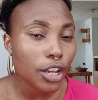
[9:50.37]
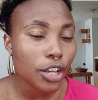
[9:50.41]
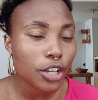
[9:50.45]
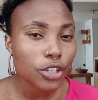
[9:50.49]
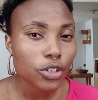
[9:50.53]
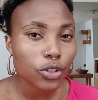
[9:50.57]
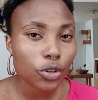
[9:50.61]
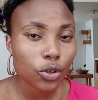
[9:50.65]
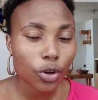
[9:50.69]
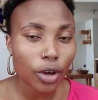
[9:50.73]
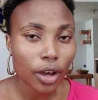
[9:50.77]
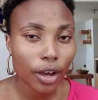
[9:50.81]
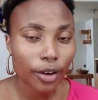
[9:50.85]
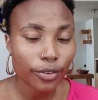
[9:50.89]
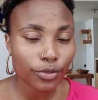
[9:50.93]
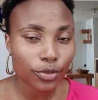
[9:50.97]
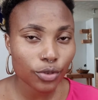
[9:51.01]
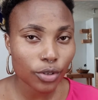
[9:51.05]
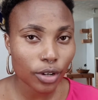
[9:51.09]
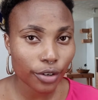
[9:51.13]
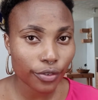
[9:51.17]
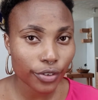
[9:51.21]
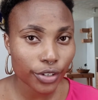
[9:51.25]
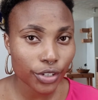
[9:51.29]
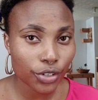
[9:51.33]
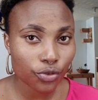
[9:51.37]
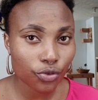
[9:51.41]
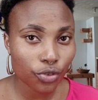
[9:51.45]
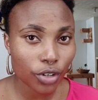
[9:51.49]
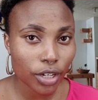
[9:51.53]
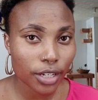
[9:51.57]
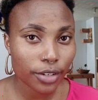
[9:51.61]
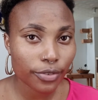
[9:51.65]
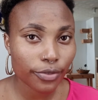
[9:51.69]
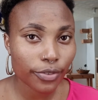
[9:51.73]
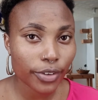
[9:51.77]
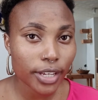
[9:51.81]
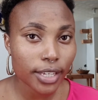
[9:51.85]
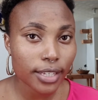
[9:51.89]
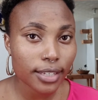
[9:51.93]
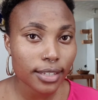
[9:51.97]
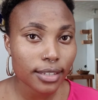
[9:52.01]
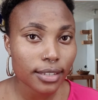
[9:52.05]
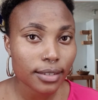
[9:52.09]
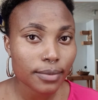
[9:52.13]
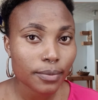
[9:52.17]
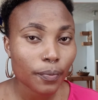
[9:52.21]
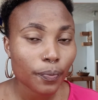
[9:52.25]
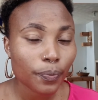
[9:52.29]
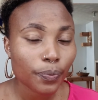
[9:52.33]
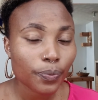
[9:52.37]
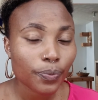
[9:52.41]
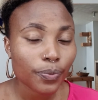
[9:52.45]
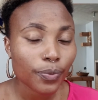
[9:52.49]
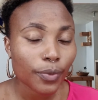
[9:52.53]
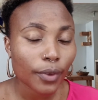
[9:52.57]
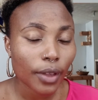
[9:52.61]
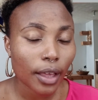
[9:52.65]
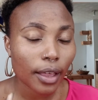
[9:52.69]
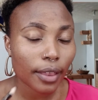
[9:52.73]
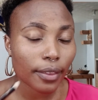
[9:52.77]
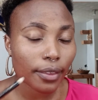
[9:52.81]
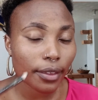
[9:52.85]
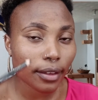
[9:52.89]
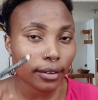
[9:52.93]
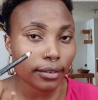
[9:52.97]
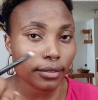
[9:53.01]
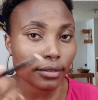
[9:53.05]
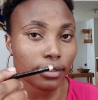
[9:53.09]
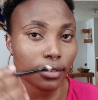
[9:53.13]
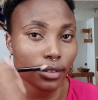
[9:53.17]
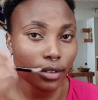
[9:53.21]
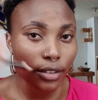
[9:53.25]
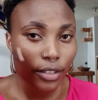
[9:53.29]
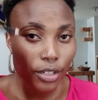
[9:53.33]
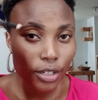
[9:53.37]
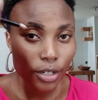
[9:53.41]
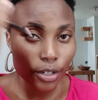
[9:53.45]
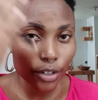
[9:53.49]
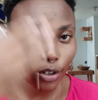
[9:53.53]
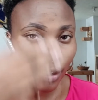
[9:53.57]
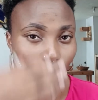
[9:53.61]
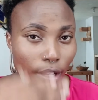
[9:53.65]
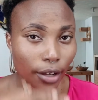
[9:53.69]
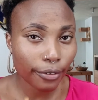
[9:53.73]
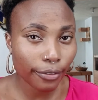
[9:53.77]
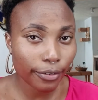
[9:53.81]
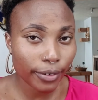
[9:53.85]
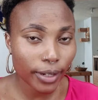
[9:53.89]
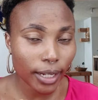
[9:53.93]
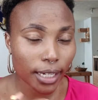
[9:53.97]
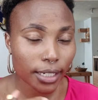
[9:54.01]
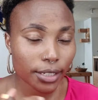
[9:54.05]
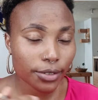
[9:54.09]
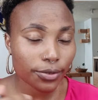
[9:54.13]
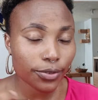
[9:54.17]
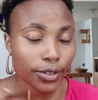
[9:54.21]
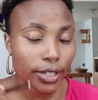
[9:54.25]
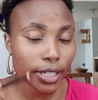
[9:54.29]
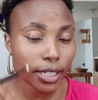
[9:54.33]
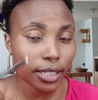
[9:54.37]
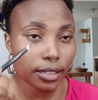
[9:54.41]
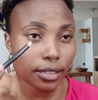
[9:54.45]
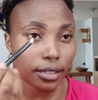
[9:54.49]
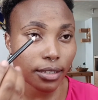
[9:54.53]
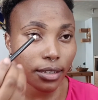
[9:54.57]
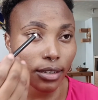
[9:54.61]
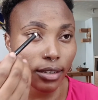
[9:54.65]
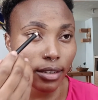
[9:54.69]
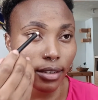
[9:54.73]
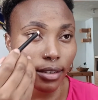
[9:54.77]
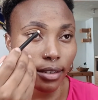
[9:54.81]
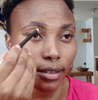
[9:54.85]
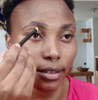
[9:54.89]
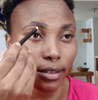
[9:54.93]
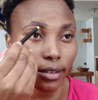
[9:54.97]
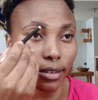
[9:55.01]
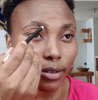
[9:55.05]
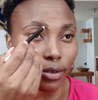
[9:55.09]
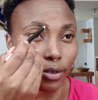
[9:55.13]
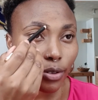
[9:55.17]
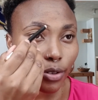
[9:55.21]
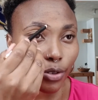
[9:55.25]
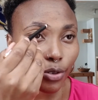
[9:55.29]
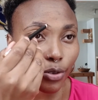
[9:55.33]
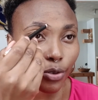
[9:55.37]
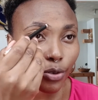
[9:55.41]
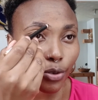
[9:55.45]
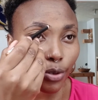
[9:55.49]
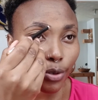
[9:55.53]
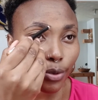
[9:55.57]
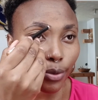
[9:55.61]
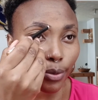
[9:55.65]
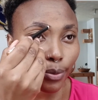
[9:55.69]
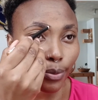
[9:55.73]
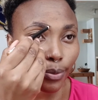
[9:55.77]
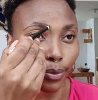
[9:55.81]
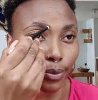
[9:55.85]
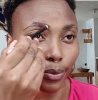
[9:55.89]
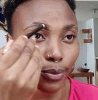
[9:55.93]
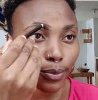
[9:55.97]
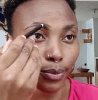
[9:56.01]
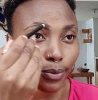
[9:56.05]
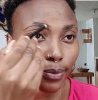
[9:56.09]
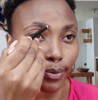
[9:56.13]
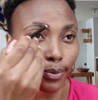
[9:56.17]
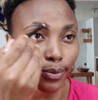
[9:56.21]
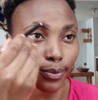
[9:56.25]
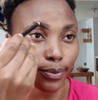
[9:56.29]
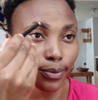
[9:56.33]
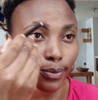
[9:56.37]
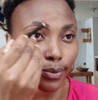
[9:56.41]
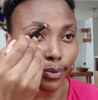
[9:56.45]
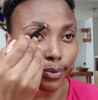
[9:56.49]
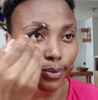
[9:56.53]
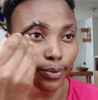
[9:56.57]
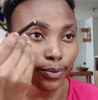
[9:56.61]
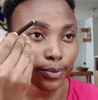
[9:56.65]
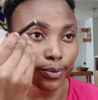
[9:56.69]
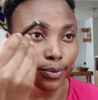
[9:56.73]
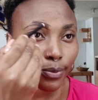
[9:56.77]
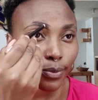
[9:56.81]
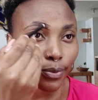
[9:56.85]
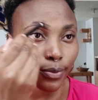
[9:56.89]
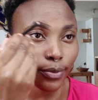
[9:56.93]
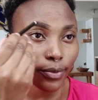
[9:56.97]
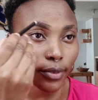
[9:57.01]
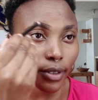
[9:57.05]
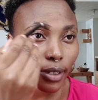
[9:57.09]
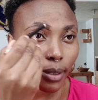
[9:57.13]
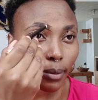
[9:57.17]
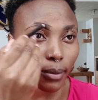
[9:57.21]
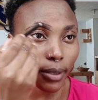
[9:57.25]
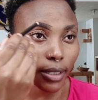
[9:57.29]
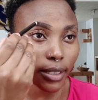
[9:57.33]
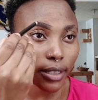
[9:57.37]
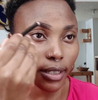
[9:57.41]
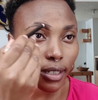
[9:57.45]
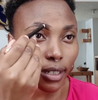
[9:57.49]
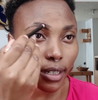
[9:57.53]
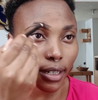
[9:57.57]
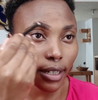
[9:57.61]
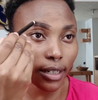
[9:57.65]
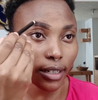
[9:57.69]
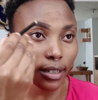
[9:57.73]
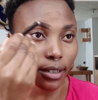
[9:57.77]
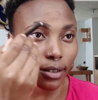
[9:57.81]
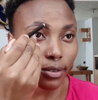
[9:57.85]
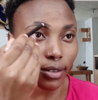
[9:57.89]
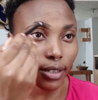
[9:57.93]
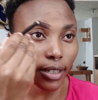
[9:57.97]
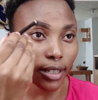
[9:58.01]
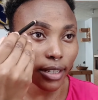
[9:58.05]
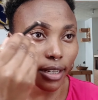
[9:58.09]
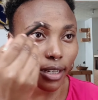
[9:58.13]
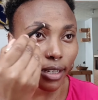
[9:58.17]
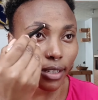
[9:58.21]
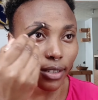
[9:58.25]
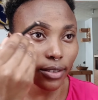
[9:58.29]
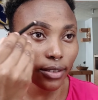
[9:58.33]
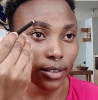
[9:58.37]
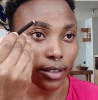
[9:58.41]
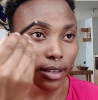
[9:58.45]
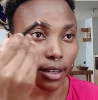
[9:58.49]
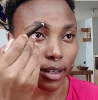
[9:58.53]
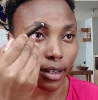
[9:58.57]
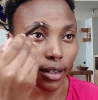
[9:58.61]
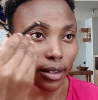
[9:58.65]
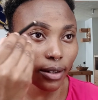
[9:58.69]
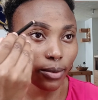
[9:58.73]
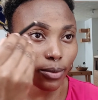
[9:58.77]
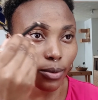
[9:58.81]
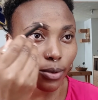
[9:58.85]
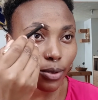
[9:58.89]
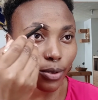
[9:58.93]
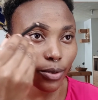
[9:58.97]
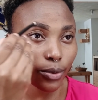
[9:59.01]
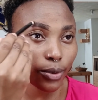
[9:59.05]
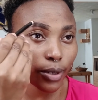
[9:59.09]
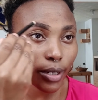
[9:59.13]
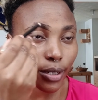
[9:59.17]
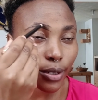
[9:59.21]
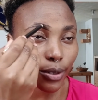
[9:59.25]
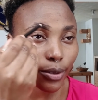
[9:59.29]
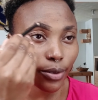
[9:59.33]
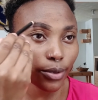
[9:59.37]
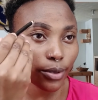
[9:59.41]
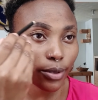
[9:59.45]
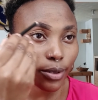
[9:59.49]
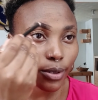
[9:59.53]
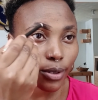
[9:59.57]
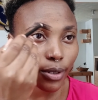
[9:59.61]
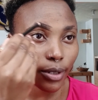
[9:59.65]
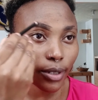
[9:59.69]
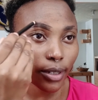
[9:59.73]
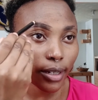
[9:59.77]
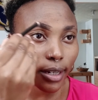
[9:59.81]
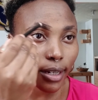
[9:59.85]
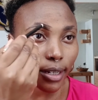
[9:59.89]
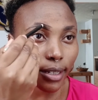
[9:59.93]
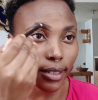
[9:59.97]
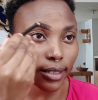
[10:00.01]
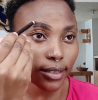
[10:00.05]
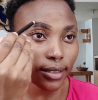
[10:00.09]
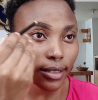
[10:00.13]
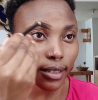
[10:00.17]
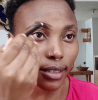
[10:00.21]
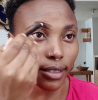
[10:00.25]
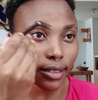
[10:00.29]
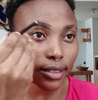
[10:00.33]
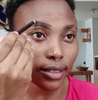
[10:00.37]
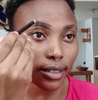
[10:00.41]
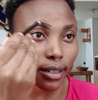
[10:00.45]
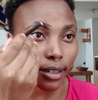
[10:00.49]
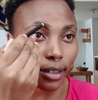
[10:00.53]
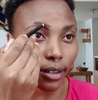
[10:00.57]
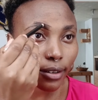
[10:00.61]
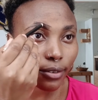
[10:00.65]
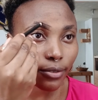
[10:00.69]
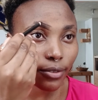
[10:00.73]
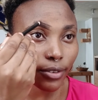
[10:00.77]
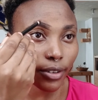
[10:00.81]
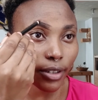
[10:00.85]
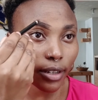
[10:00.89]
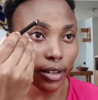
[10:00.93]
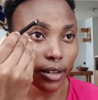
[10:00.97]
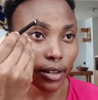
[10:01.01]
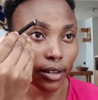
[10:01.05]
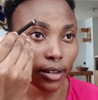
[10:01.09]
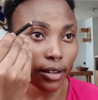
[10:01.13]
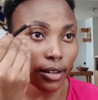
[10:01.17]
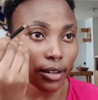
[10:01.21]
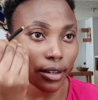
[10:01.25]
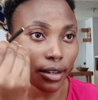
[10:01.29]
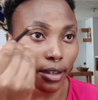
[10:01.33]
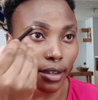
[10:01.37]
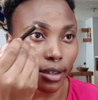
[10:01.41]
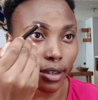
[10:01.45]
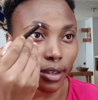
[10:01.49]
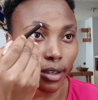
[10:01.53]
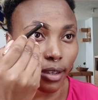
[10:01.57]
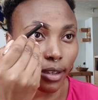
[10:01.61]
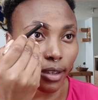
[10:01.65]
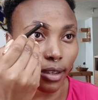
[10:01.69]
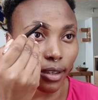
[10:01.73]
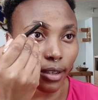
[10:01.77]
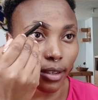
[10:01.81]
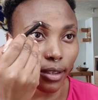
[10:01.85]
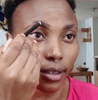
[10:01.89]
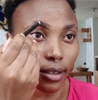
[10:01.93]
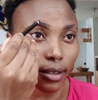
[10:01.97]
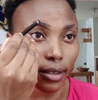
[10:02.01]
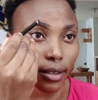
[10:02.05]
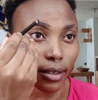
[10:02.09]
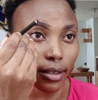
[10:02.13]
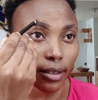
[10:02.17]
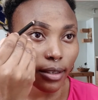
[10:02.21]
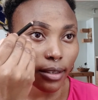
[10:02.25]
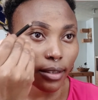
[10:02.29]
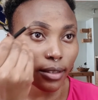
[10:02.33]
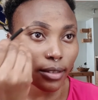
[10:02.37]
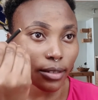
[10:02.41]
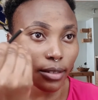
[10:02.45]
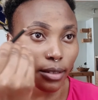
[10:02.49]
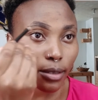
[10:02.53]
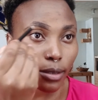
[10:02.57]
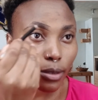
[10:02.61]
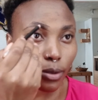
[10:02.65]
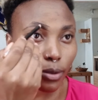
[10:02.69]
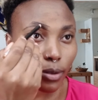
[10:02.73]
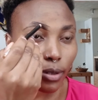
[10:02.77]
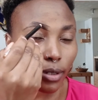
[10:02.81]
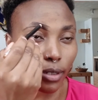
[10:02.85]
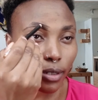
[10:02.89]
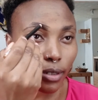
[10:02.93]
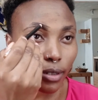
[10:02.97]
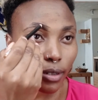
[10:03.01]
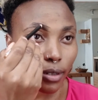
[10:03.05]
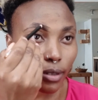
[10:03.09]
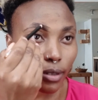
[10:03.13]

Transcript: So you have to have a straight face and then a flat face. So you draw, I'm at the arc. When I get to the arc, what do? I start carving slowly.